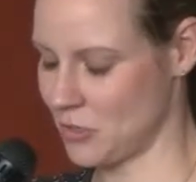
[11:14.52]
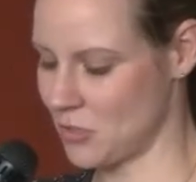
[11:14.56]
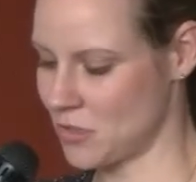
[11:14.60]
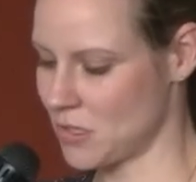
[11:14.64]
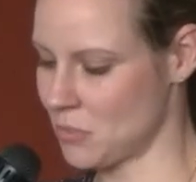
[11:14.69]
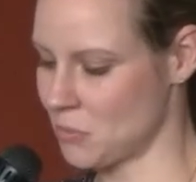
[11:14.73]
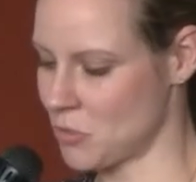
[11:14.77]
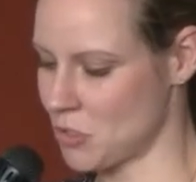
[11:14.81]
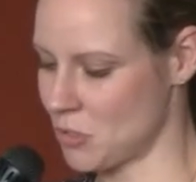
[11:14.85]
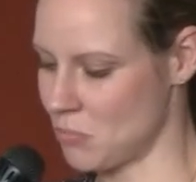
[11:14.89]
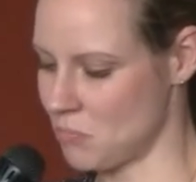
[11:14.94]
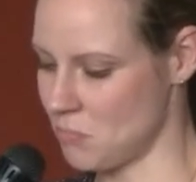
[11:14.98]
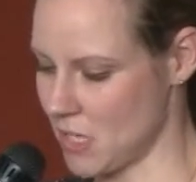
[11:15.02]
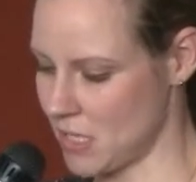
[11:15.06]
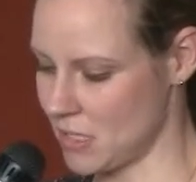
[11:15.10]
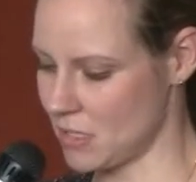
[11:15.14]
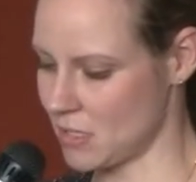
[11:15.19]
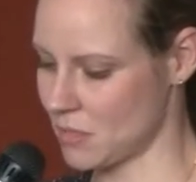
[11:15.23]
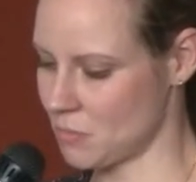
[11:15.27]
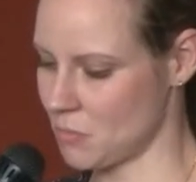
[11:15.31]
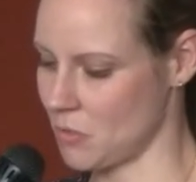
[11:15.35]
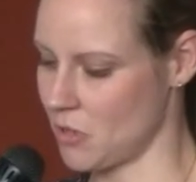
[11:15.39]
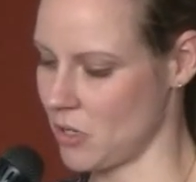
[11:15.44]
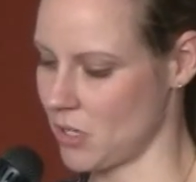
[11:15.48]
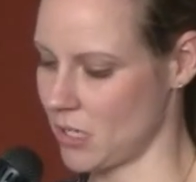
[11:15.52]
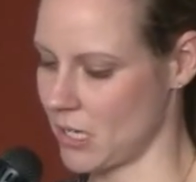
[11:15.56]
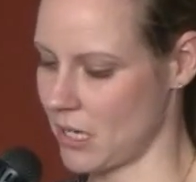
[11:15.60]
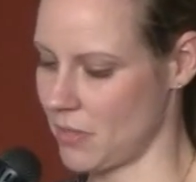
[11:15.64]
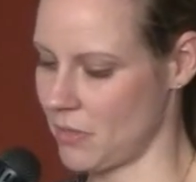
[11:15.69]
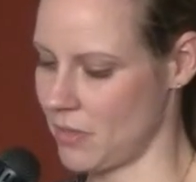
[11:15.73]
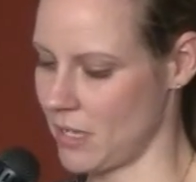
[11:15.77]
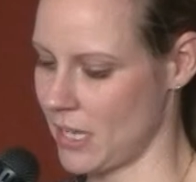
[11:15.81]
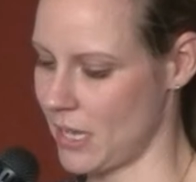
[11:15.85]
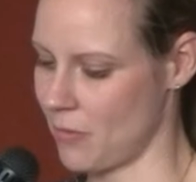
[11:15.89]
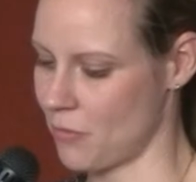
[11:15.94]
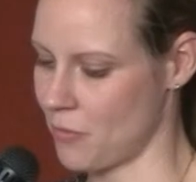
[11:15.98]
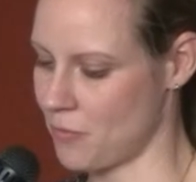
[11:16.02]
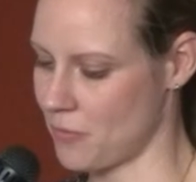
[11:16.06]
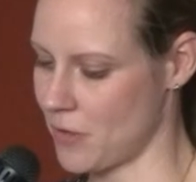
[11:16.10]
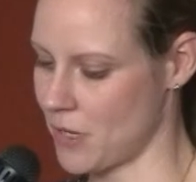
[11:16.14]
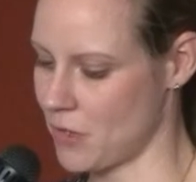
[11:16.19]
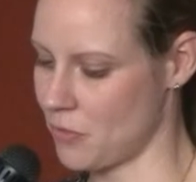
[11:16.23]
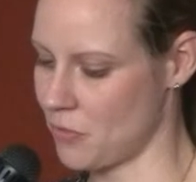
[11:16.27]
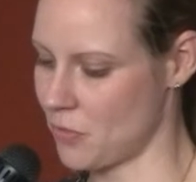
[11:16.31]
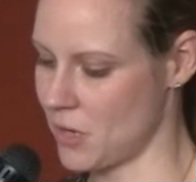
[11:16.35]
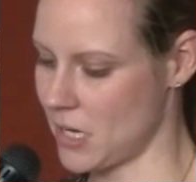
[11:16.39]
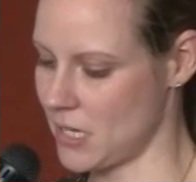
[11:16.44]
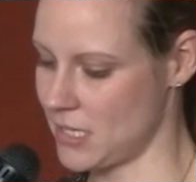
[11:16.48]
do some tremendous work, and they have a
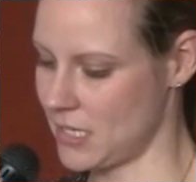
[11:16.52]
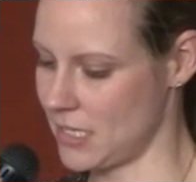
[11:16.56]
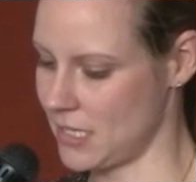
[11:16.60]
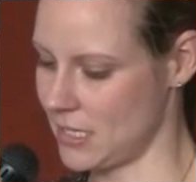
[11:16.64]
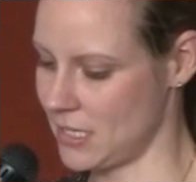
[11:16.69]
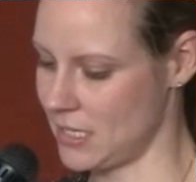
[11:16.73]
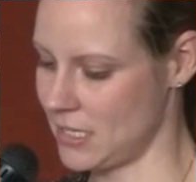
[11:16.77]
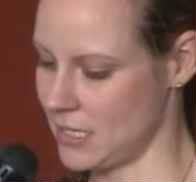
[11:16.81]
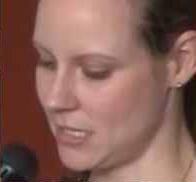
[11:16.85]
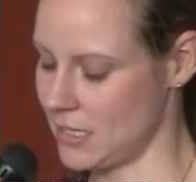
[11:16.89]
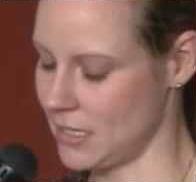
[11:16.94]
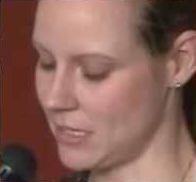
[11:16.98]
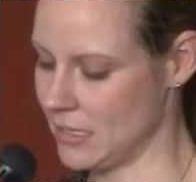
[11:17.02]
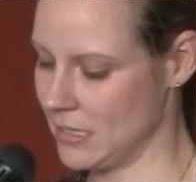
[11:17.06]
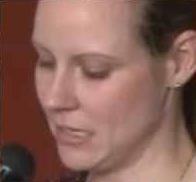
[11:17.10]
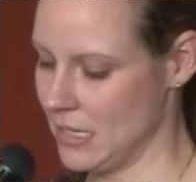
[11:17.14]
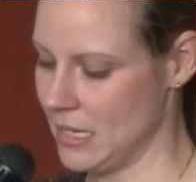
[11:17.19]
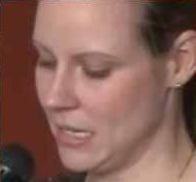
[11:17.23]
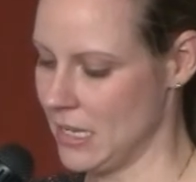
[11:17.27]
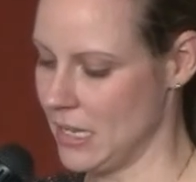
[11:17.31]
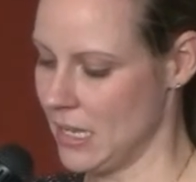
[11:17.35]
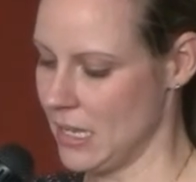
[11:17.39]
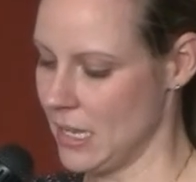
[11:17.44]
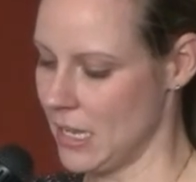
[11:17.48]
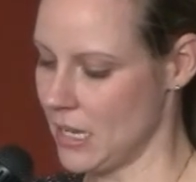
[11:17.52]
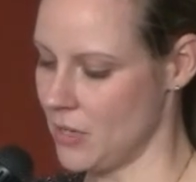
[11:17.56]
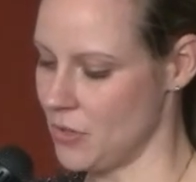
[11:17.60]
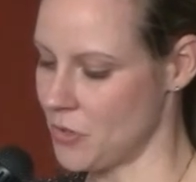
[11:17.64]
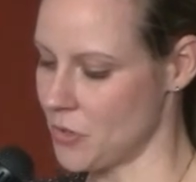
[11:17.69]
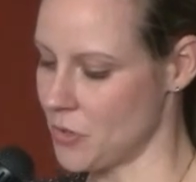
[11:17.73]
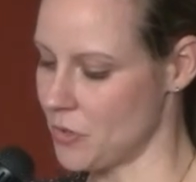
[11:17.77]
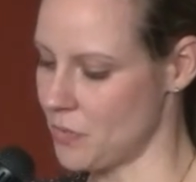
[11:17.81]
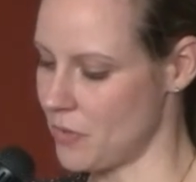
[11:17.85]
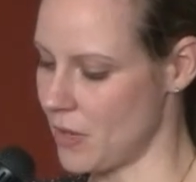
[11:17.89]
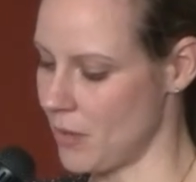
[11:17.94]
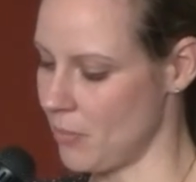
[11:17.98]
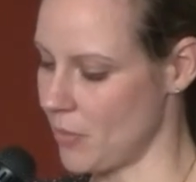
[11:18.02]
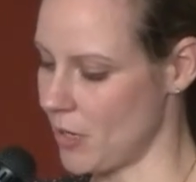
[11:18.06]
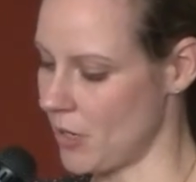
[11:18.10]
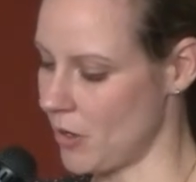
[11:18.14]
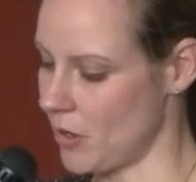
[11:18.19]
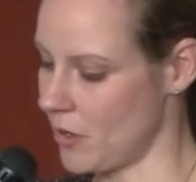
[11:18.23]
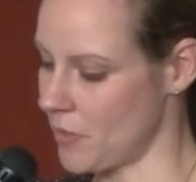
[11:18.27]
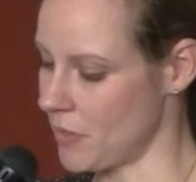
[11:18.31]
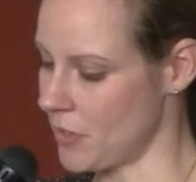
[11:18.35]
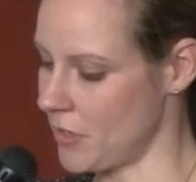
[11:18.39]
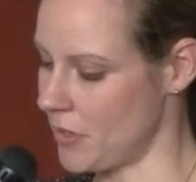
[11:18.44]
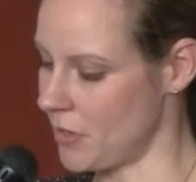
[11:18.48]
fundraising dinner in November,
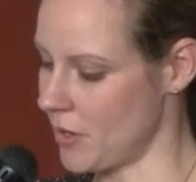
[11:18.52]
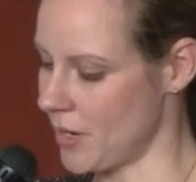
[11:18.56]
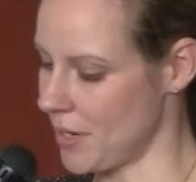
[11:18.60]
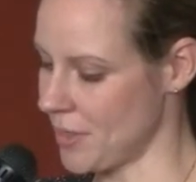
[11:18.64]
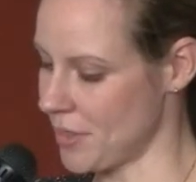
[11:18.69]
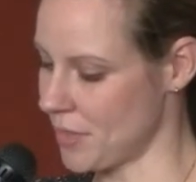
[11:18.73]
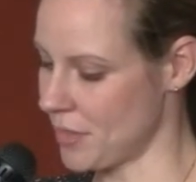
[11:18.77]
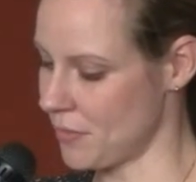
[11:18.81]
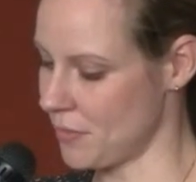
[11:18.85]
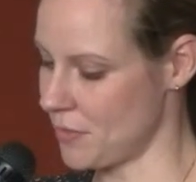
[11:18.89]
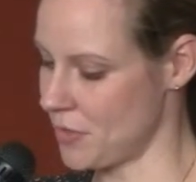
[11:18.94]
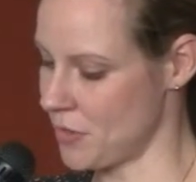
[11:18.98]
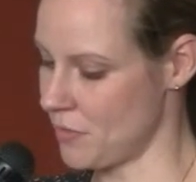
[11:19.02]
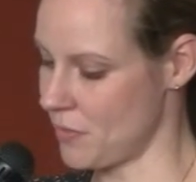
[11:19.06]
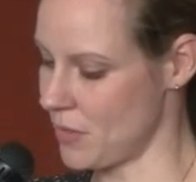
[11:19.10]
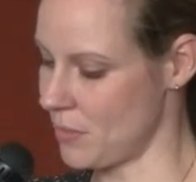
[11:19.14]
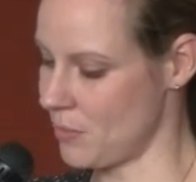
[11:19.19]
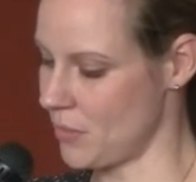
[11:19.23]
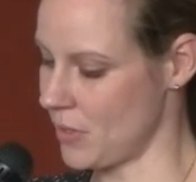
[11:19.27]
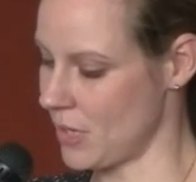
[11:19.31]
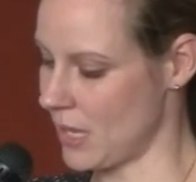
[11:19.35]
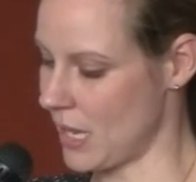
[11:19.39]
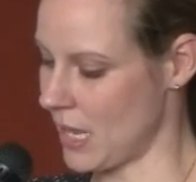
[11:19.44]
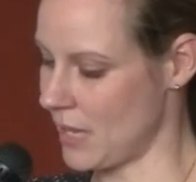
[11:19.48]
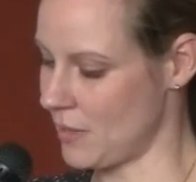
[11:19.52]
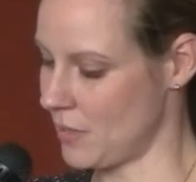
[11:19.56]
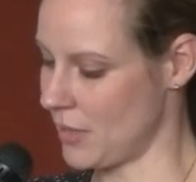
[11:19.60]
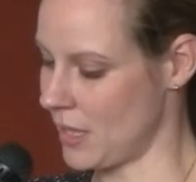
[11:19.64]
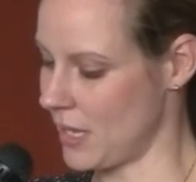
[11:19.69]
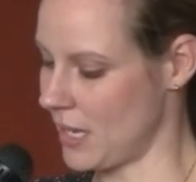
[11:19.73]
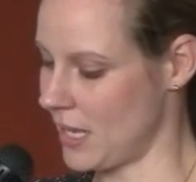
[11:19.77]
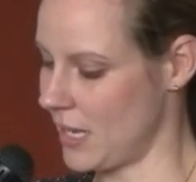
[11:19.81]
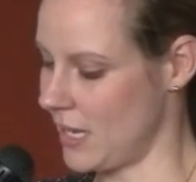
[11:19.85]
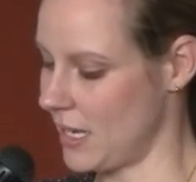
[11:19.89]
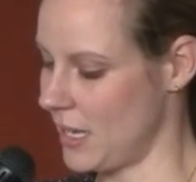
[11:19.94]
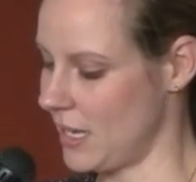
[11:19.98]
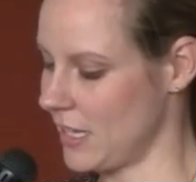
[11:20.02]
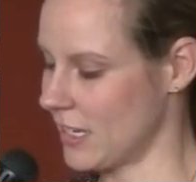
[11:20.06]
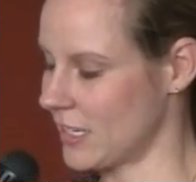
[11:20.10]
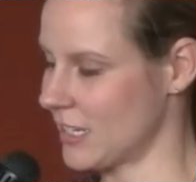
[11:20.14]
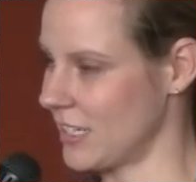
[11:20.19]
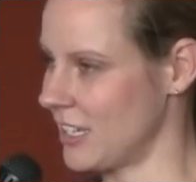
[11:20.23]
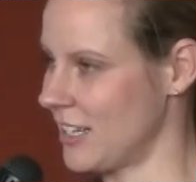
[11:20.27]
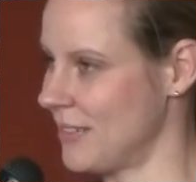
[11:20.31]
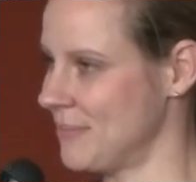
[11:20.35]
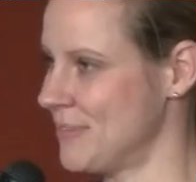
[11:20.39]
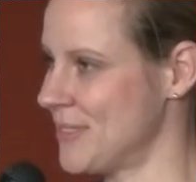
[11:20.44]
on the 9th of November at the Hellenic Club.